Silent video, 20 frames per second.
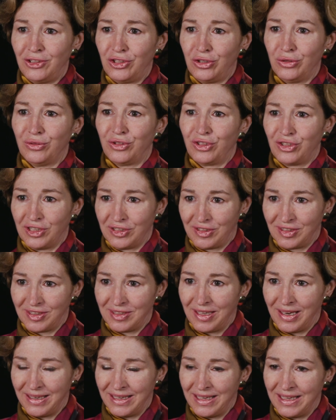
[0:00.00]
choose to
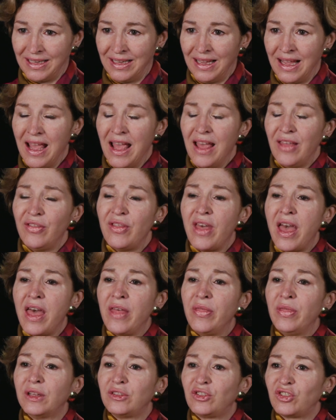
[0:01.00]
study than the